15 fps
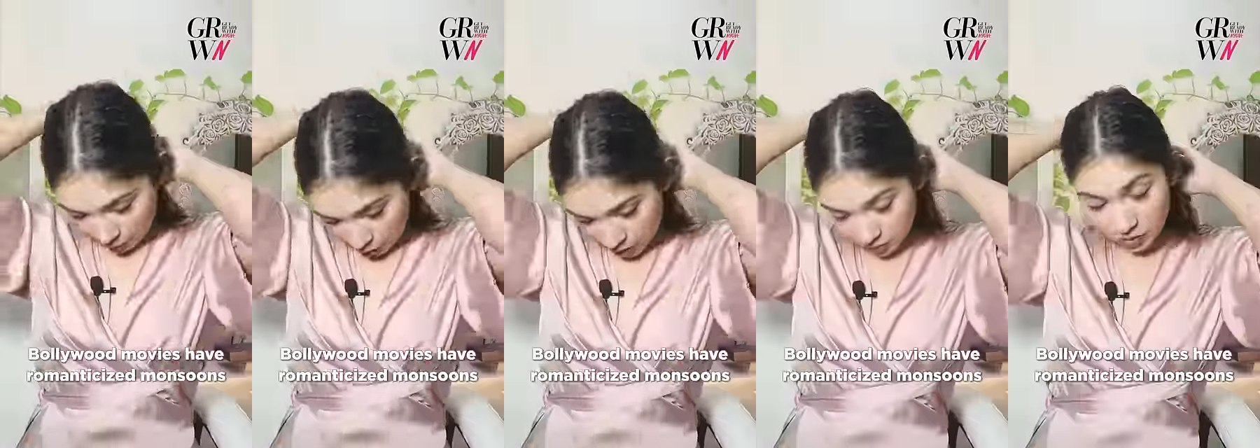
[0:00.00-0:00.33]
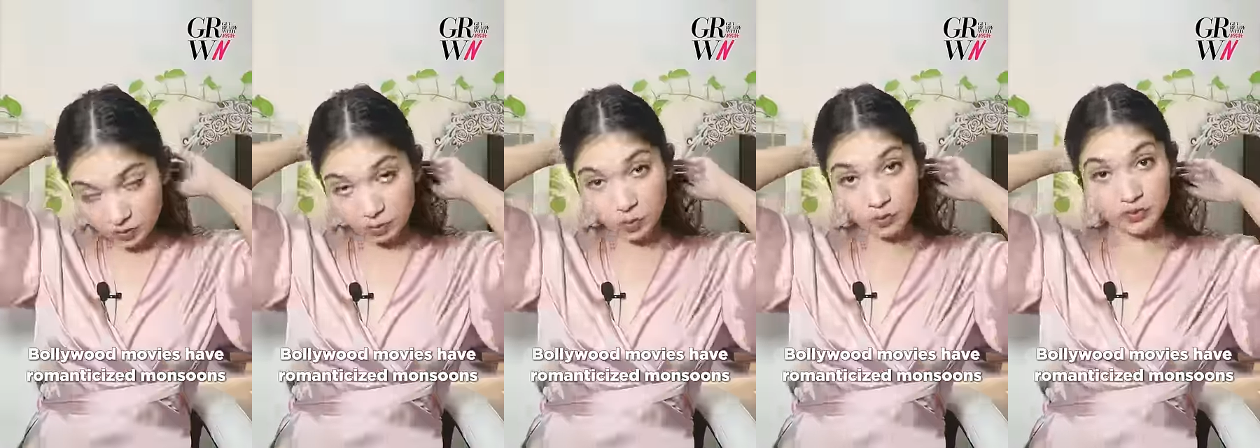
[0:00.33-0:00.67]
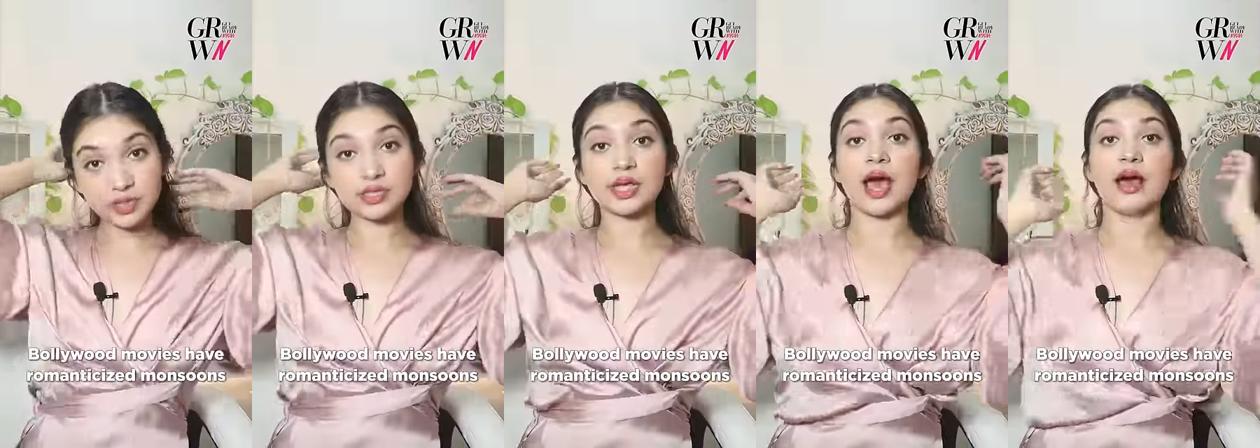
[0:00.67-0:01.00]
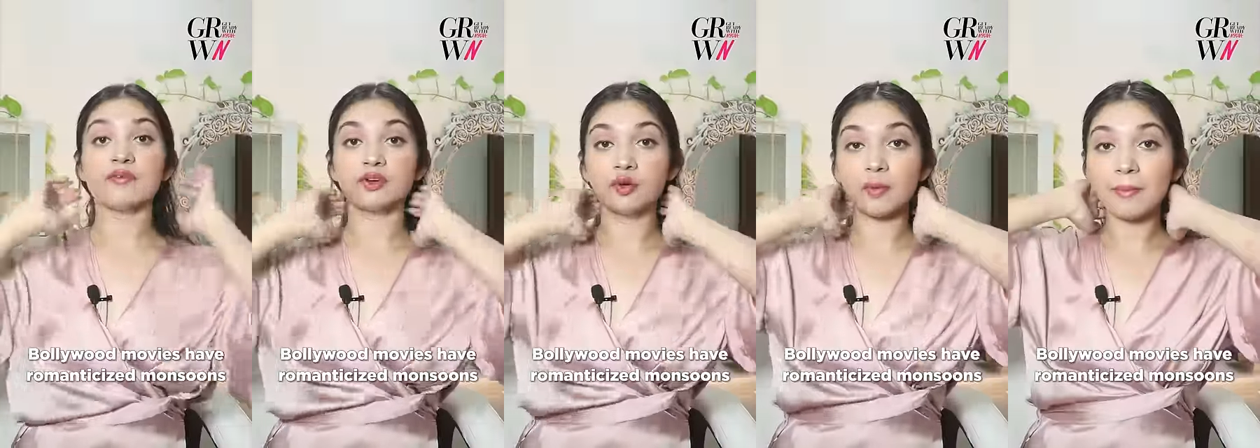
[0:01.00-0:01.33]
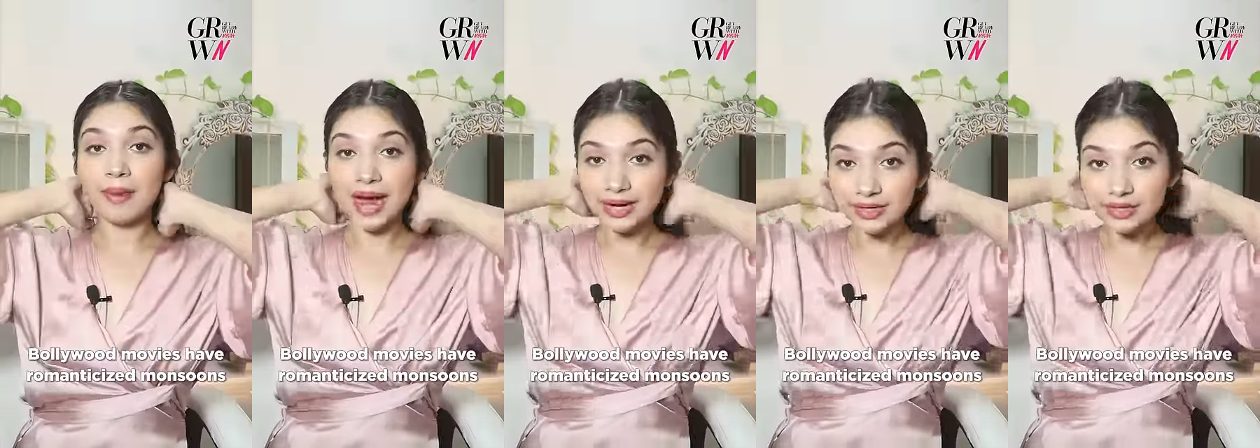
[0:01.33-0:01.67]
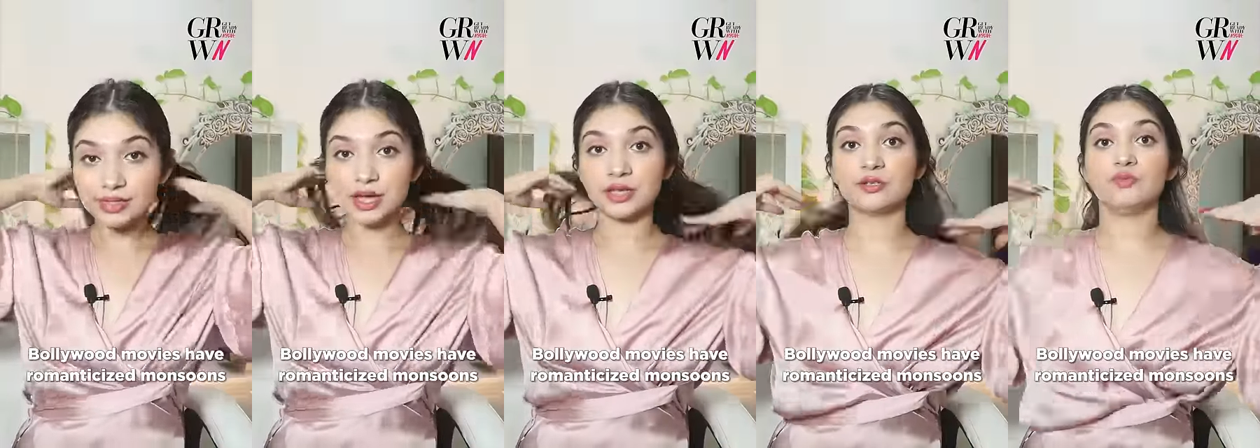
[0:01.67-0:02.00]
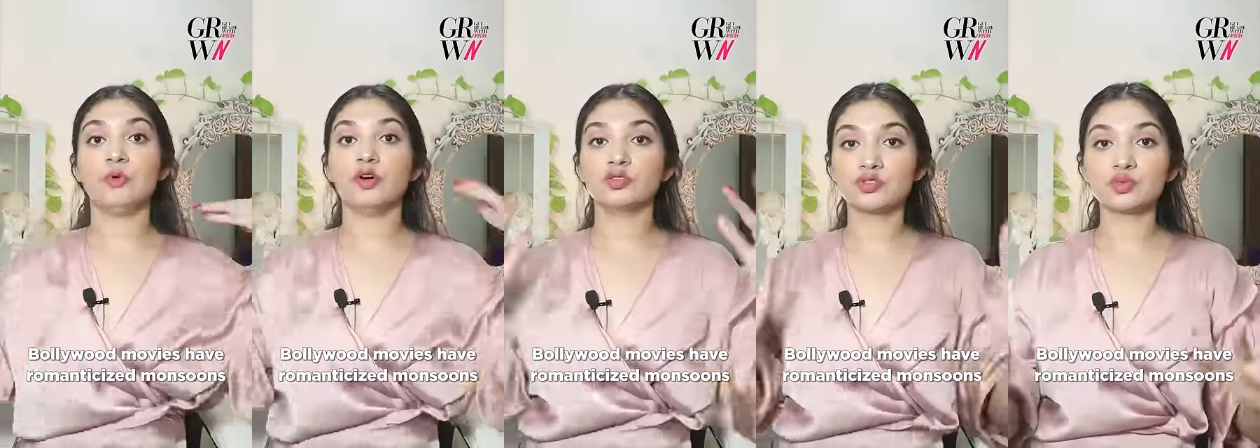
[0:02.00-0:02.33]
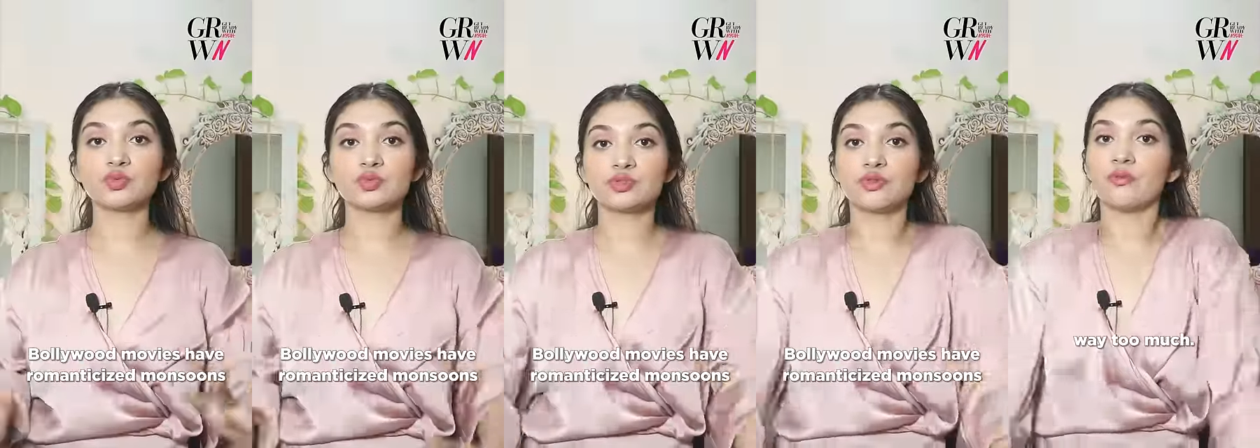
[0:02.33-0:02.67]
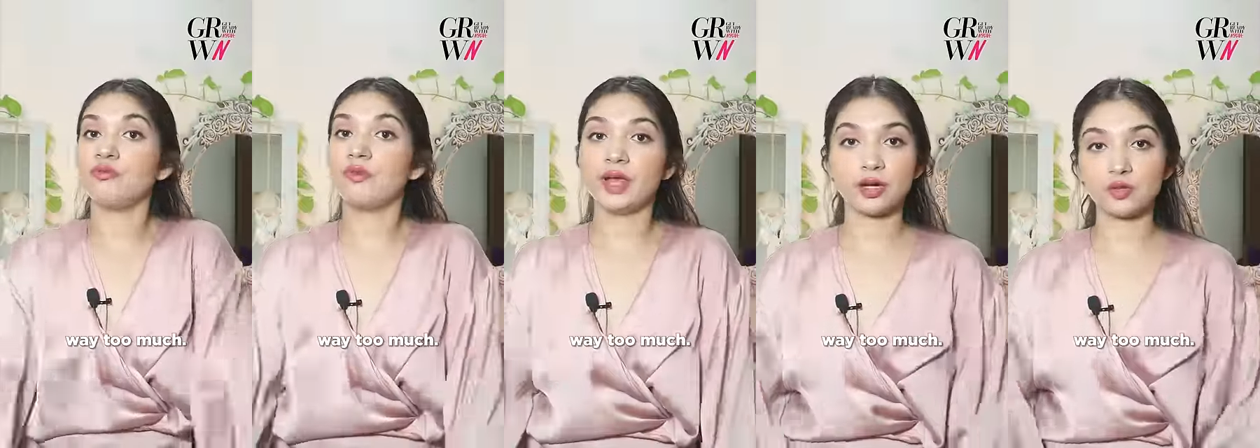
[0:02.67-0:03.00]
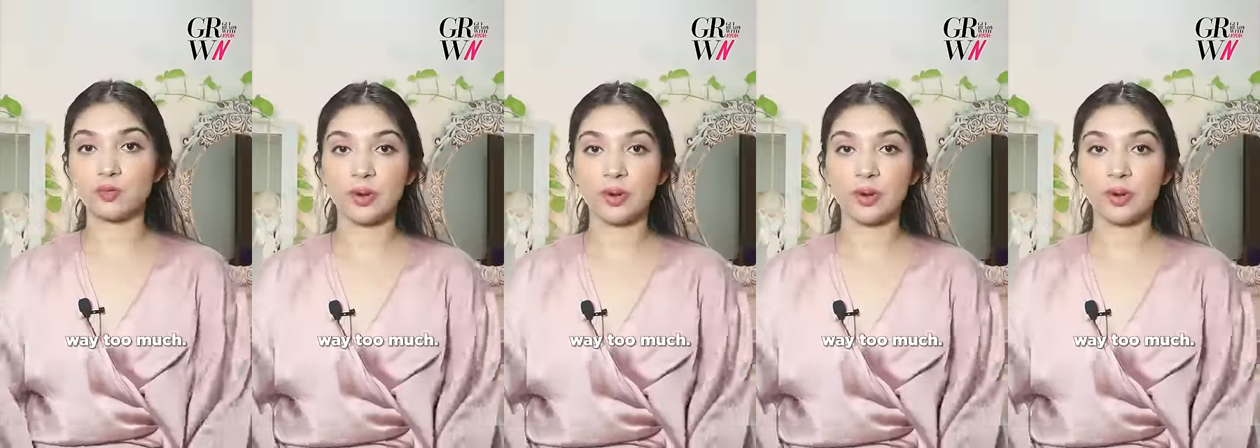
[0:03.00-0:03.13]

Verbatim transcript: Bollywood movies have romanticized monsoons way too